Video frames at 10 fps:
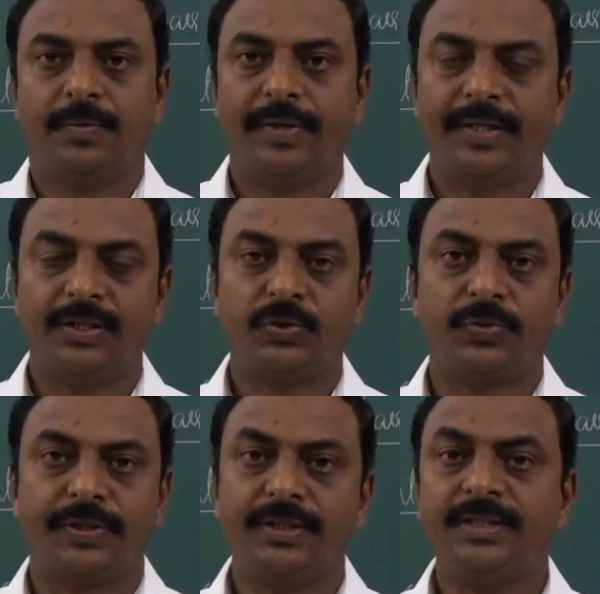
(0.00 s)
My dear
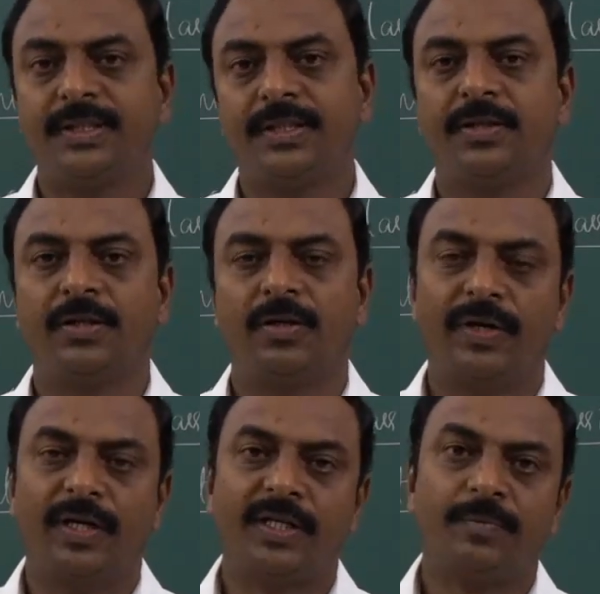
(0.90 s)
students,
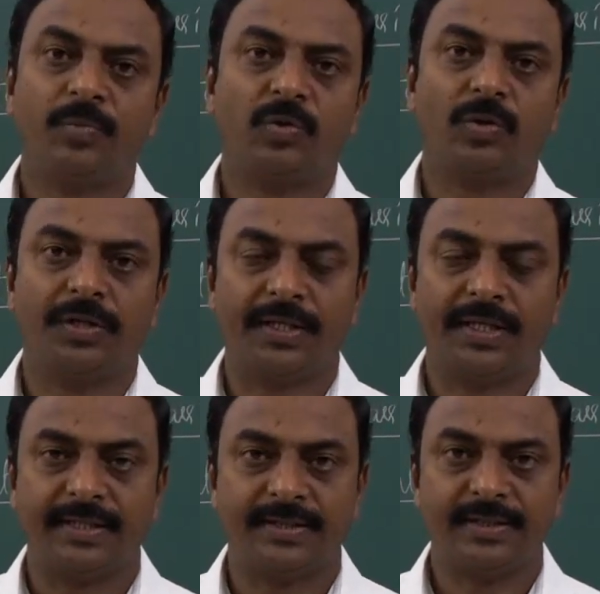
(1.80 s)
welcome to our online
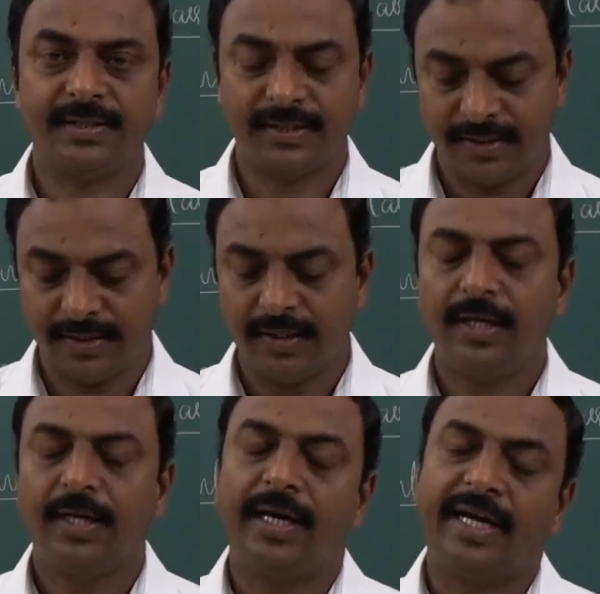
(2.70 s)
classes.
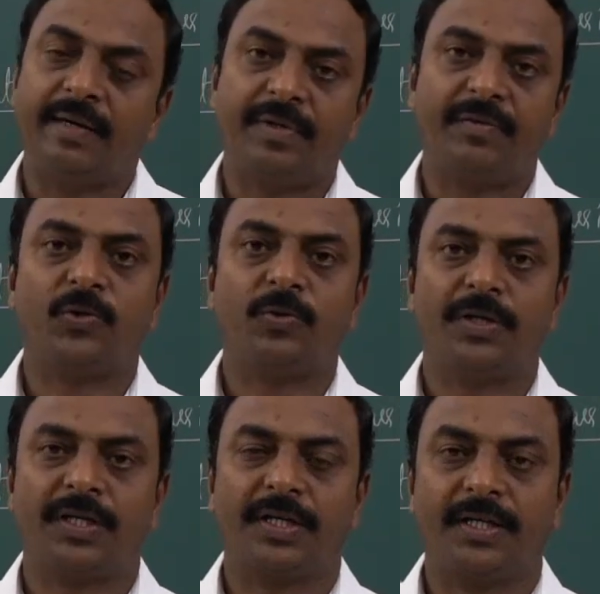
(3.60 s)
I am Ravi
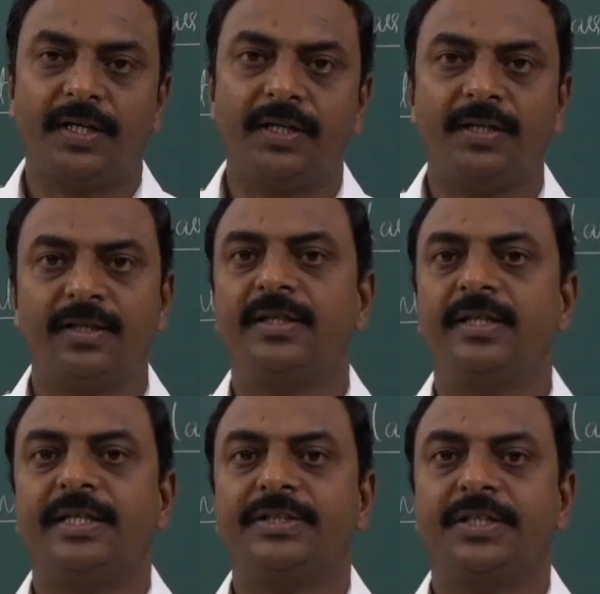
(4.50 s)
Kumar K R,
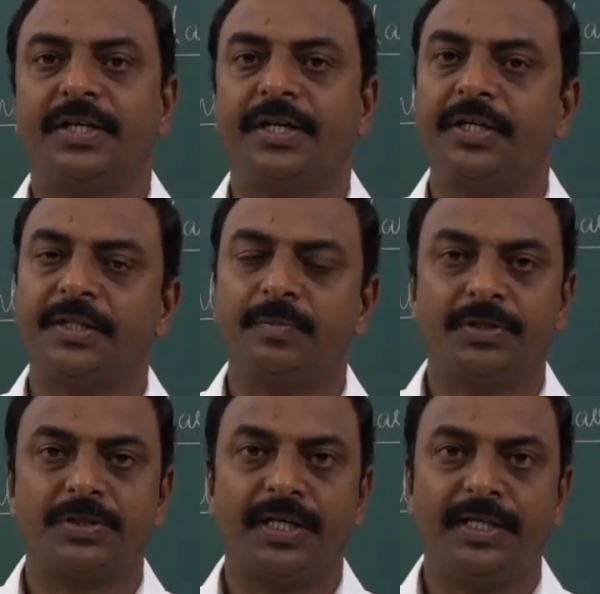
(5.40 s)
lecturer in
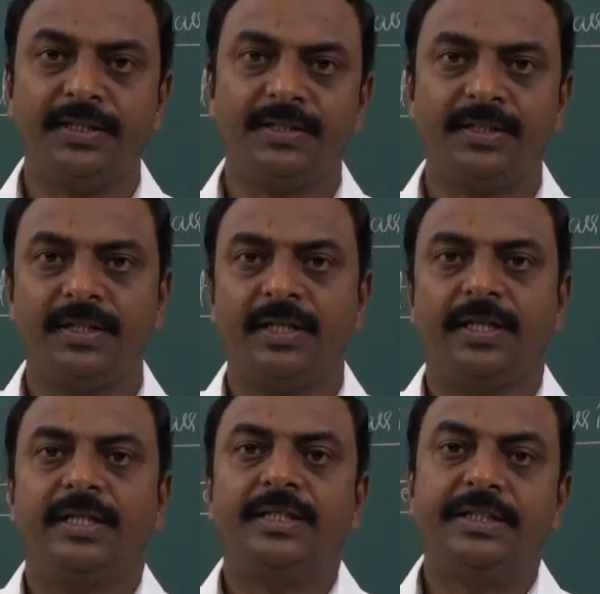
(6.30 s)
Computer Science,
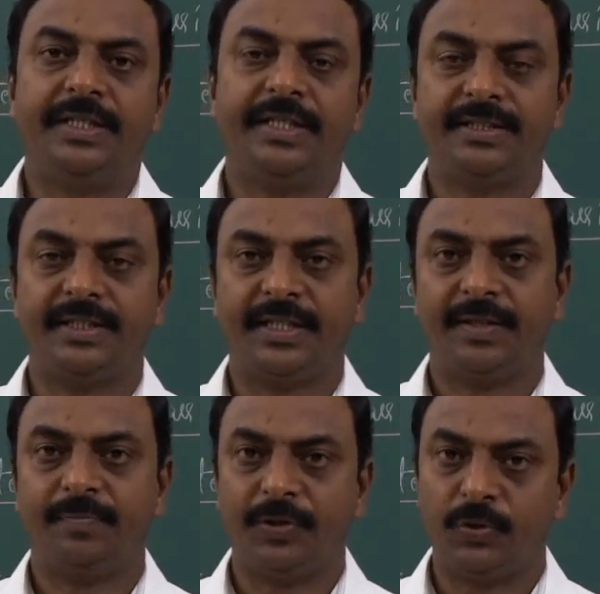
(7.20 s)

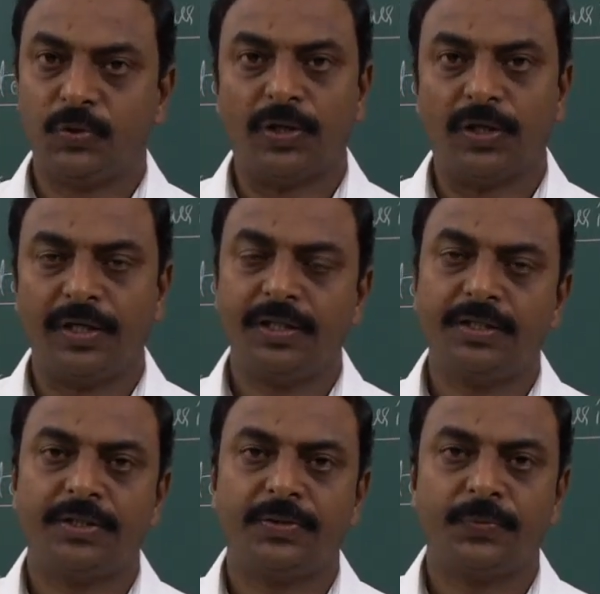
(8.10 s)
GSI PUC
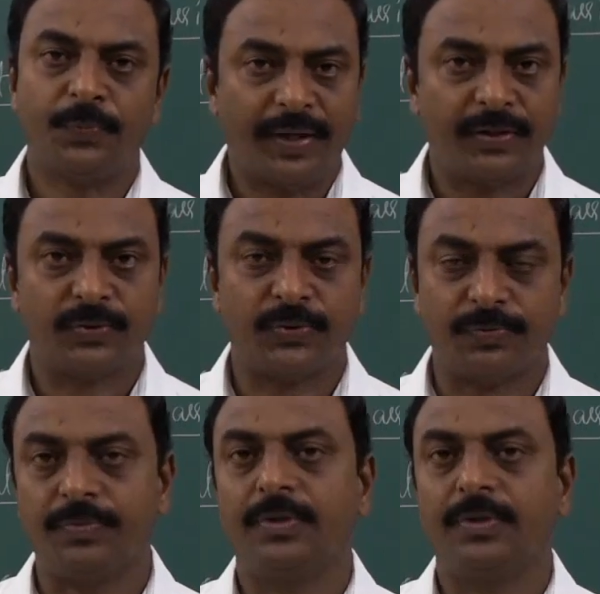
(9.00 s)
College, Mysuru.